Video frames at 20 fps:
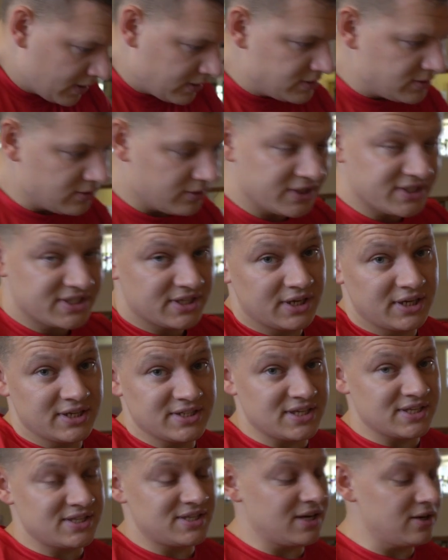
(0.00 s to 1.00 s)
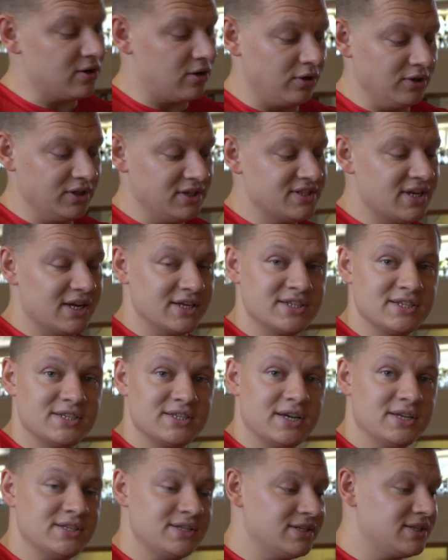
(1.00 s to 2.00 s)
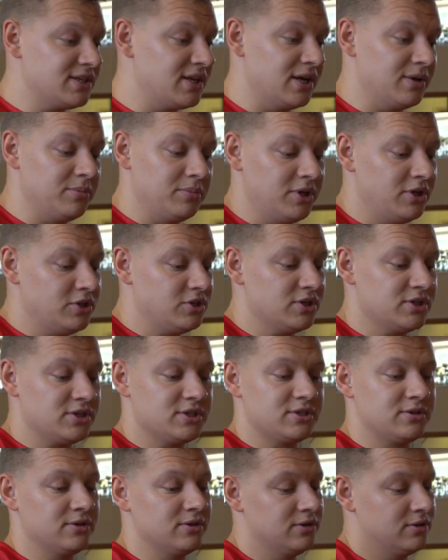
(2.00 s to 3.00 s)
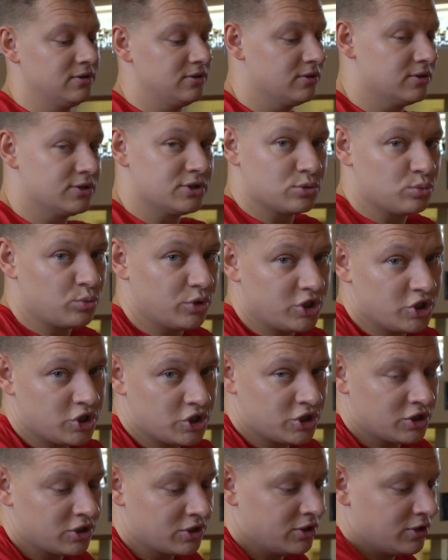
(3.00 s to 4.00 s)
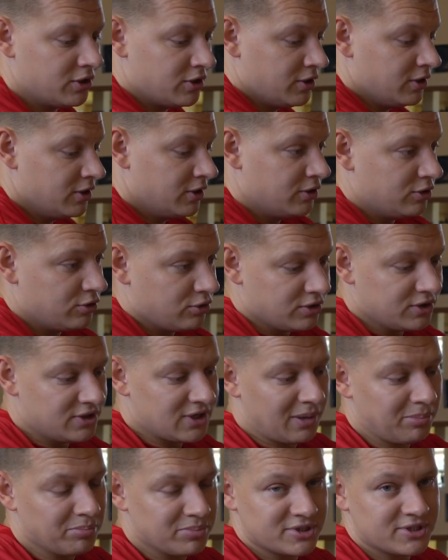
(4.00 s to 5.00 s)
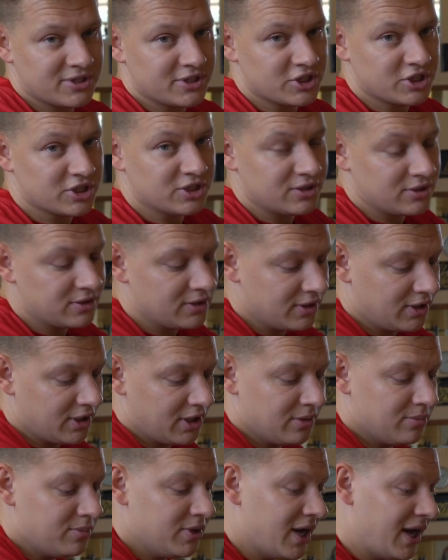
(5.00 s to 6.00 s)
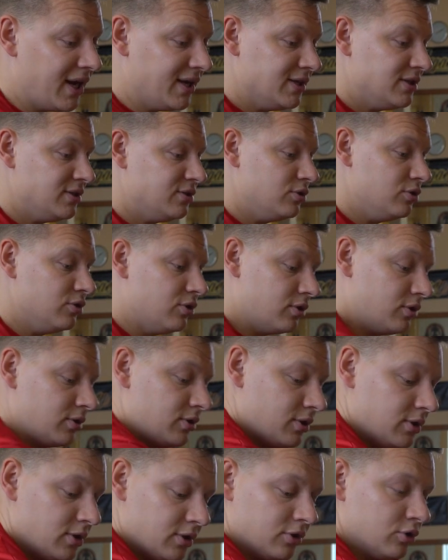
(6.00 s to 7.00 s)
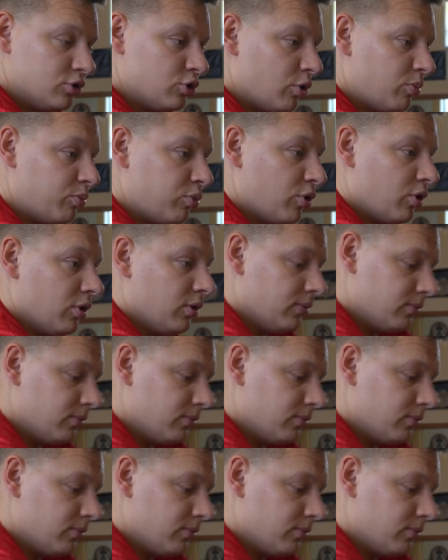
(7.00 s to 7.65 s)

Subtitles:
So as I said, all these exercises can be just switch to the top position and be added to your top roll.